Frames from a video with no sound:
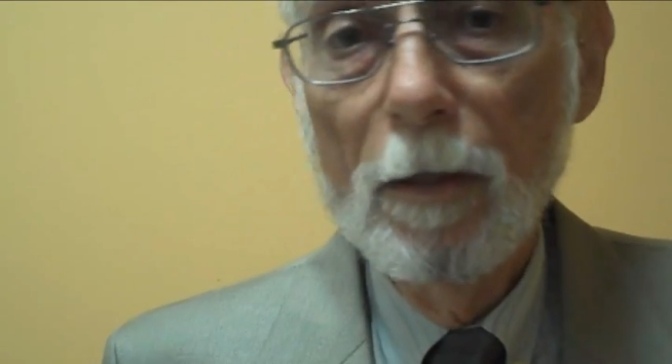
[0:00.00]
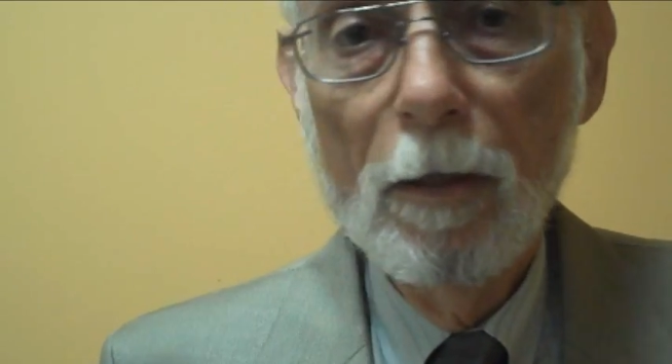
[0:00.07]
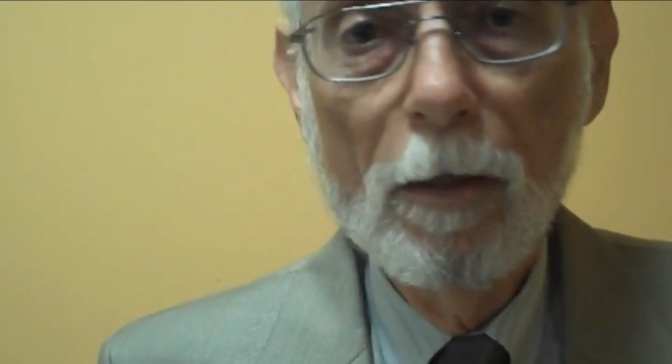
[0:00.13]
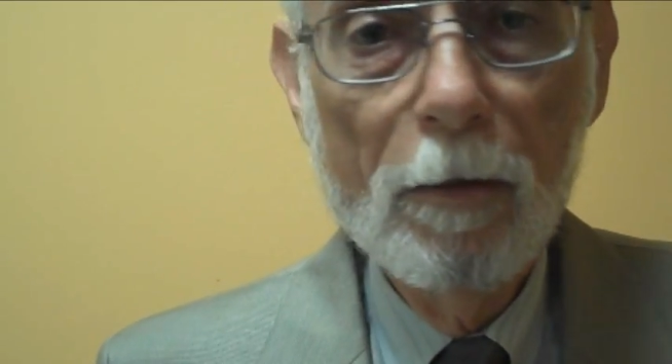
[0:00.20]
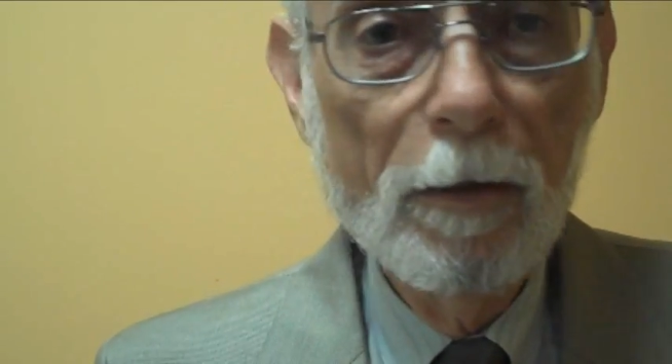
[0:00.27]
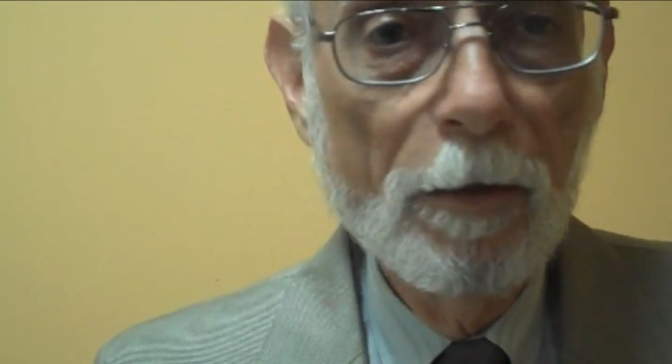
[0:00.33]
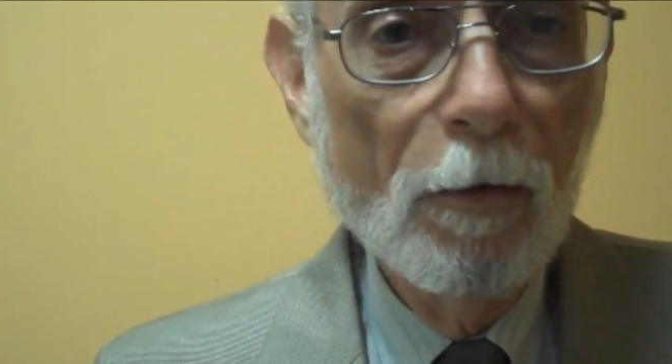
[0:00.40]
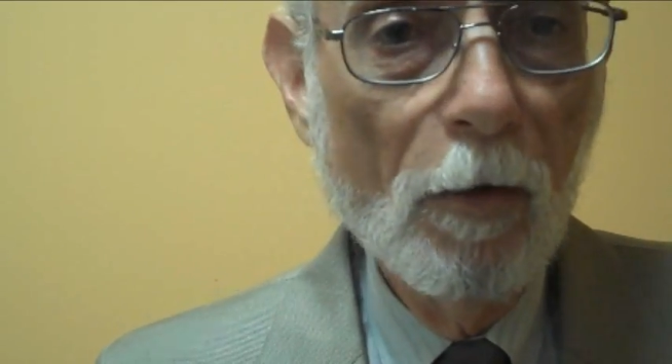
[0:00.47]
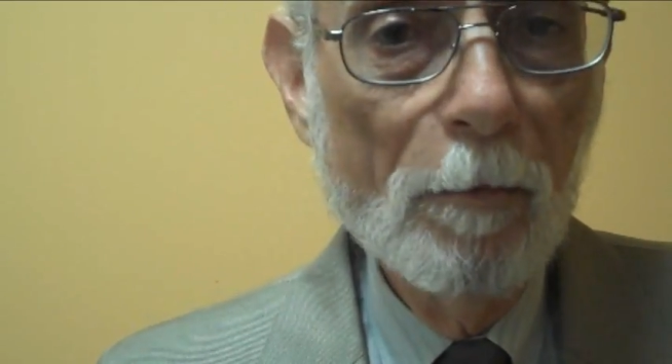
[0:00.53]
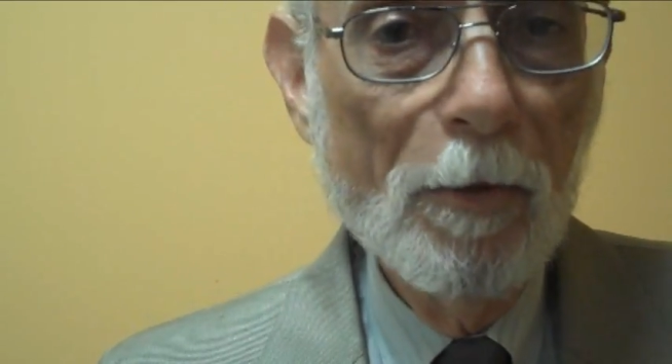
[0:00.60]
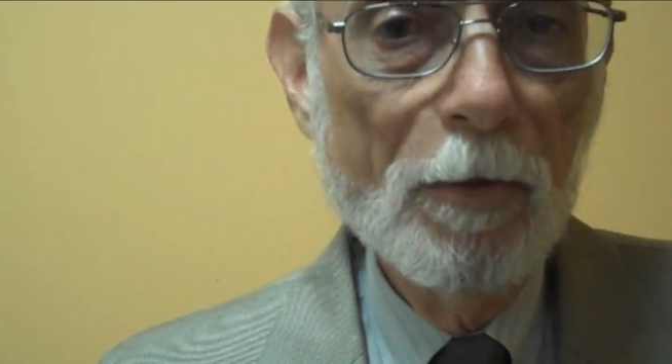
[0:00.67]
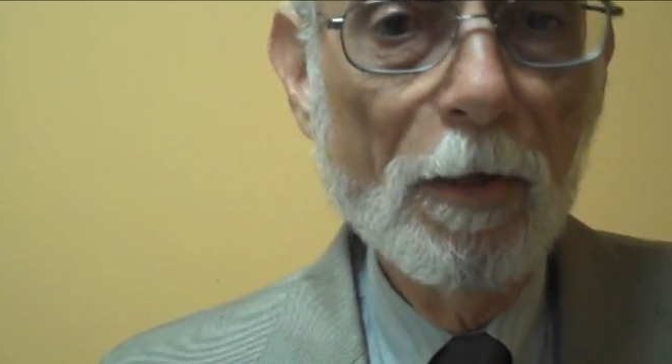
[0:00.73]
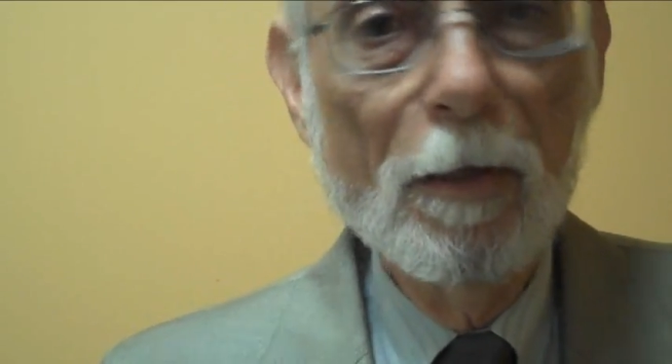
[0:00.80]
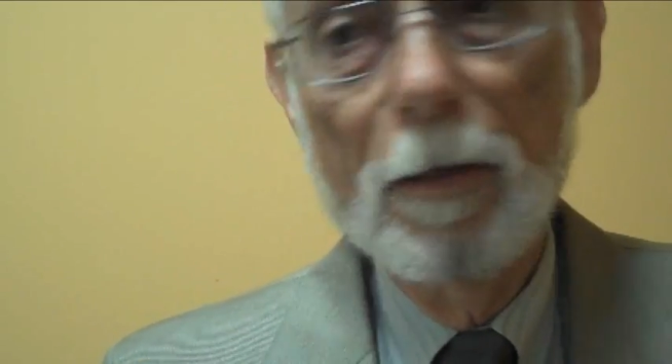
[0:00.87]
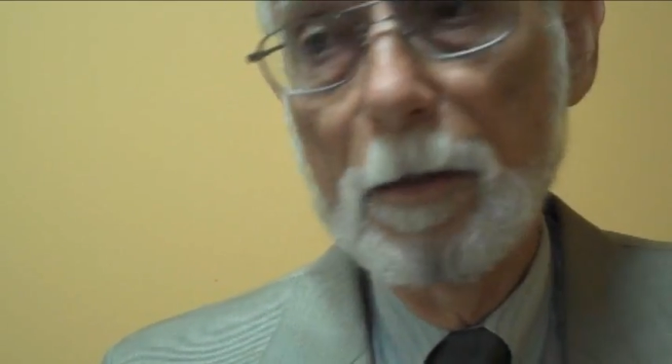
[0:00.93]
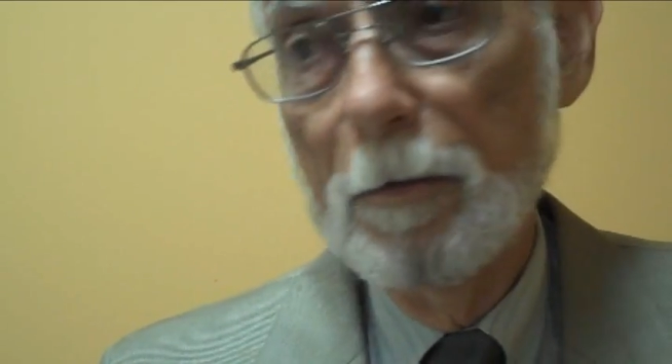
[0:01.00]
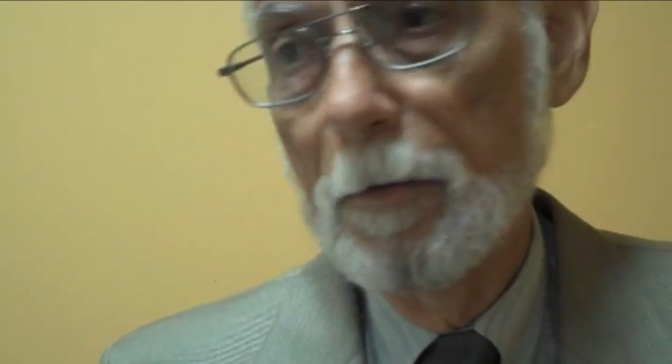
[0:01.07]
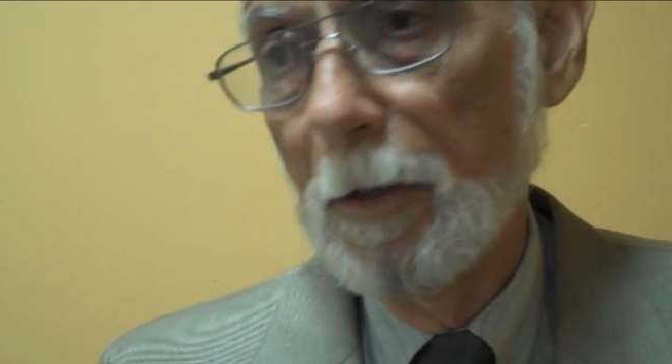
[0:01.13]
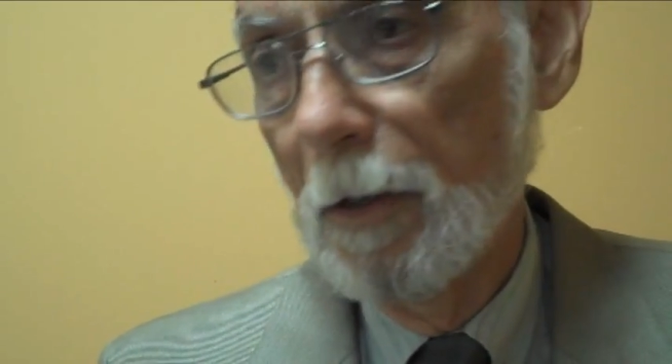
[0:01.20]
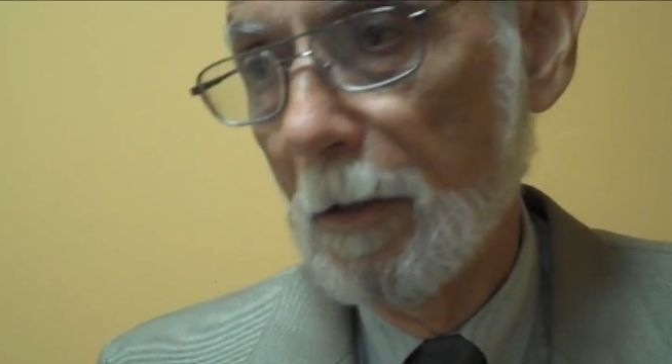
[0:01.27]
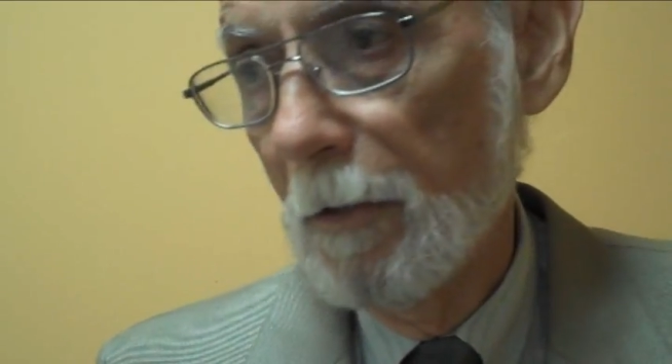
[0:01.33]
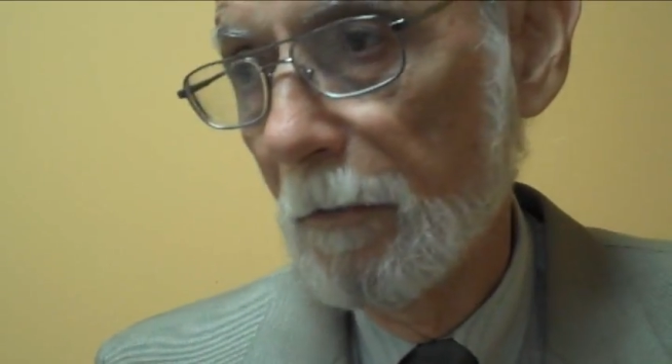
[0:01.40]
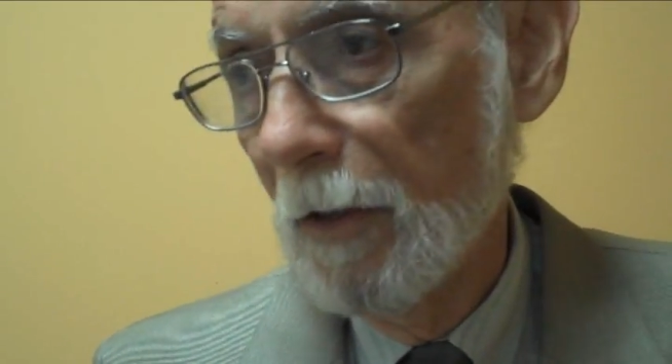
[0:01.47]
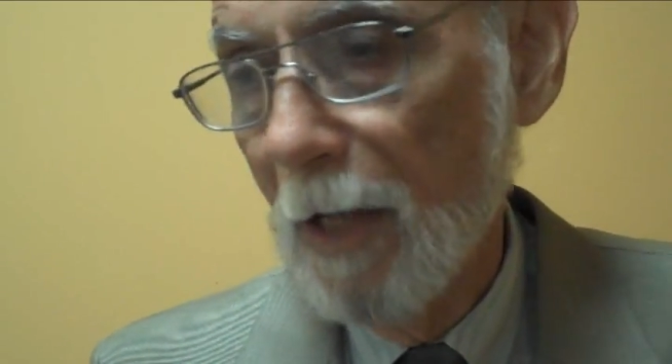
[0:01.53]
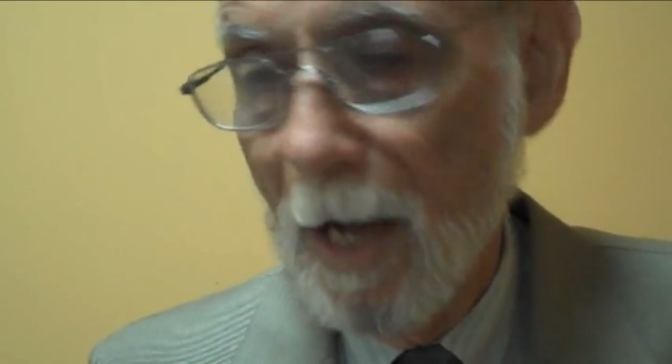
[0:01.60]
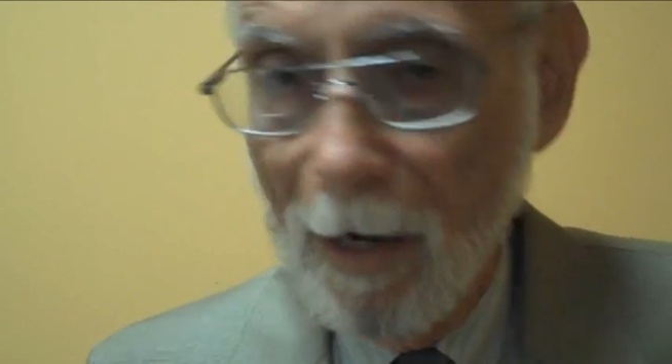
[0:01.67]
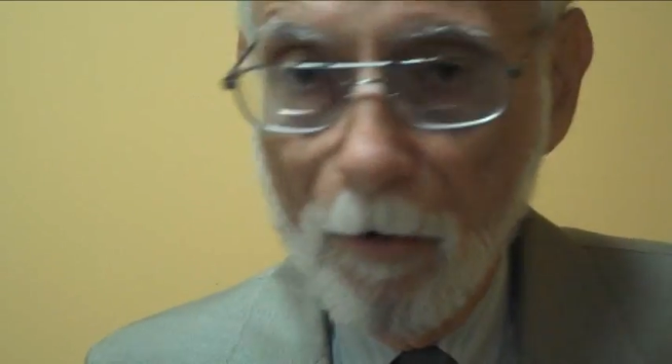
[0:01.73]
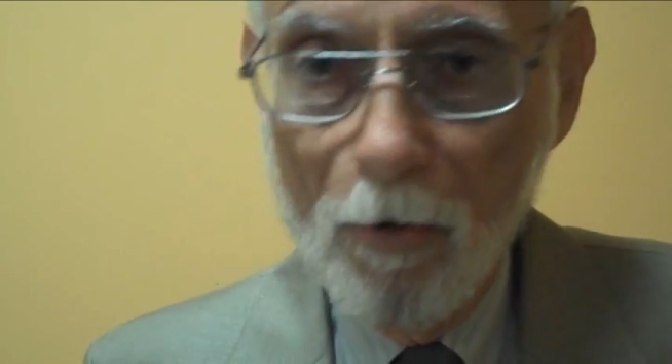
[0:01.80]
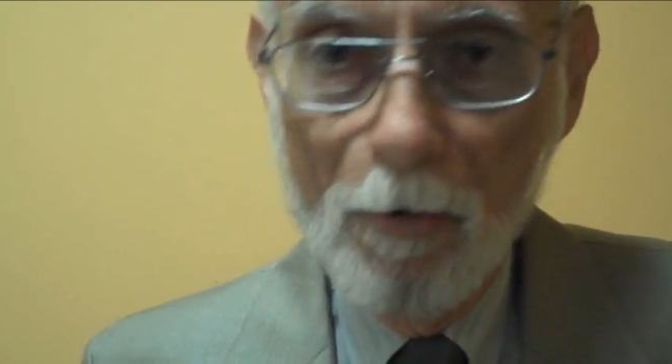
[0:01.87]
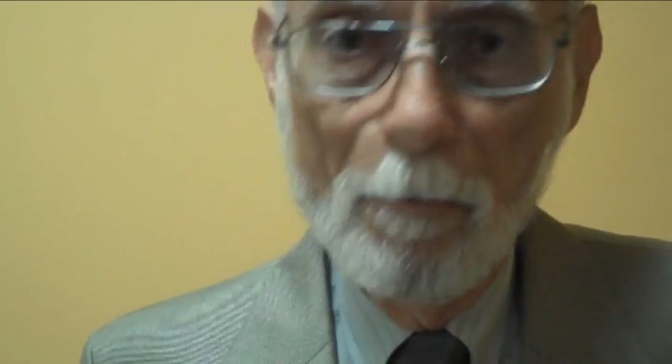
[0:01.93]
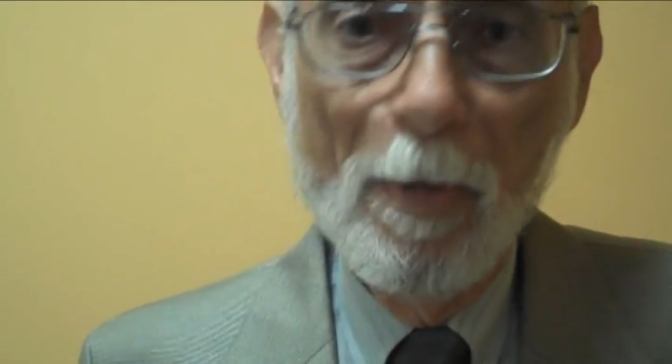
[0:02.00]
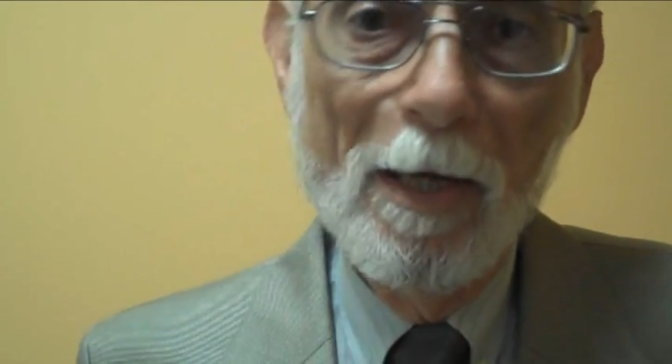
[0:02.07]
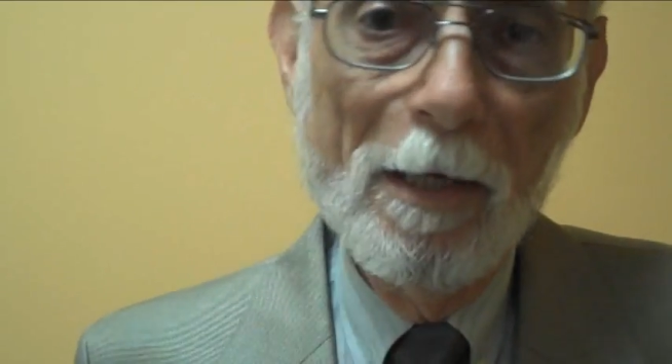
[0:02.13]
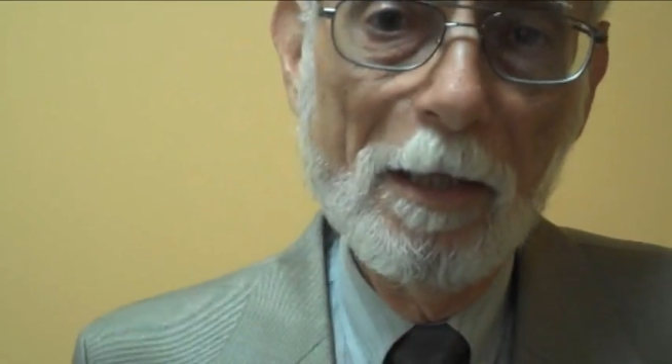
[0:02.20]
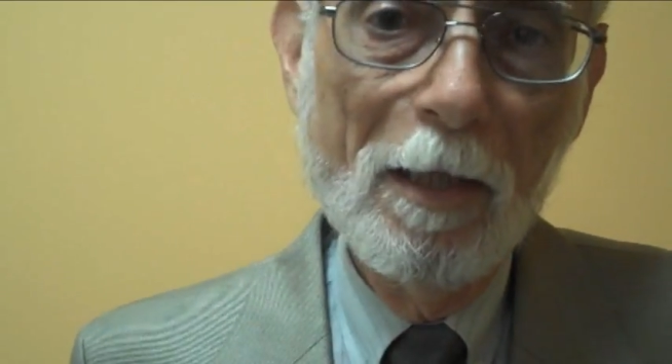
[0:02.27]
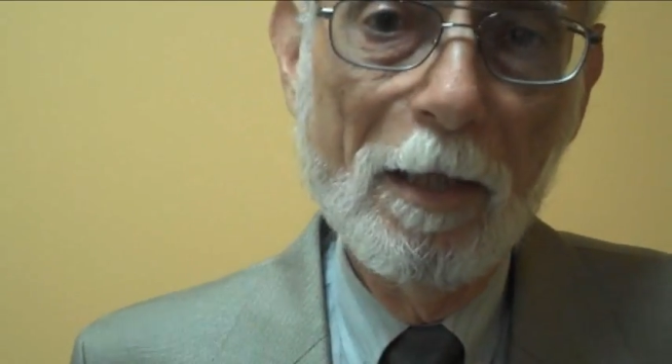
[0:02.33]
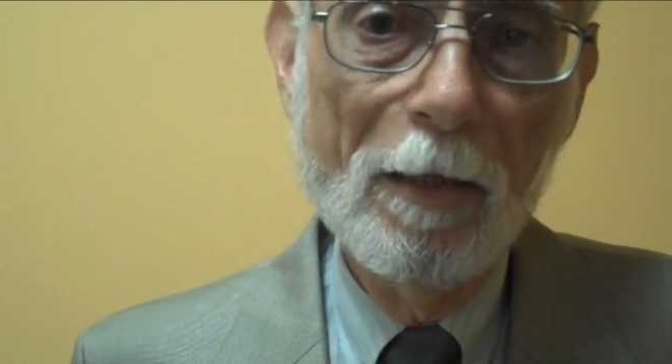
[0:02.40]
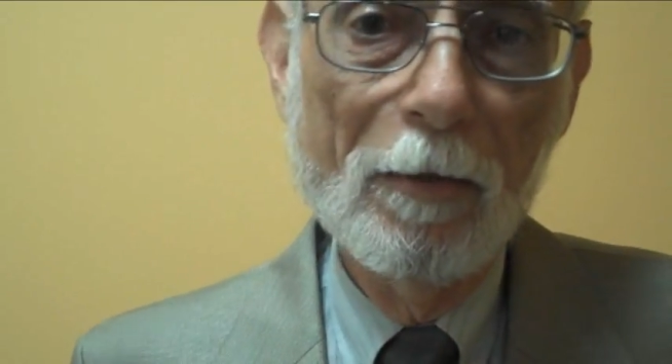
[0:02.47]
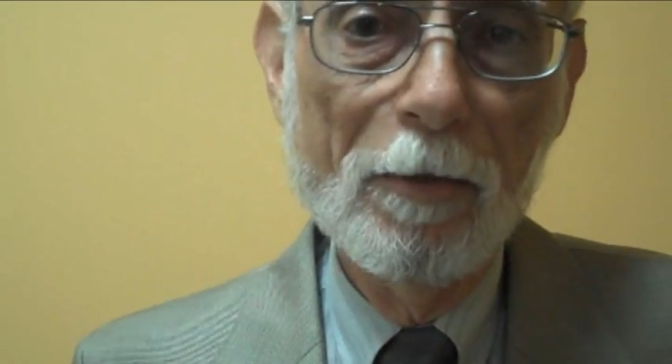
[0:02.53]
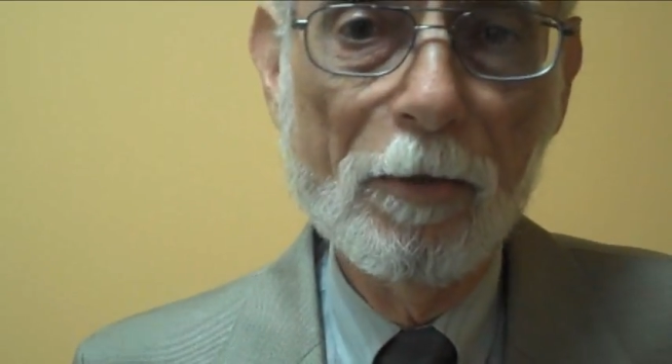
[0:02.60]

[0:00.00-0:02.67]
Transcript: are enormous. Even our Medicare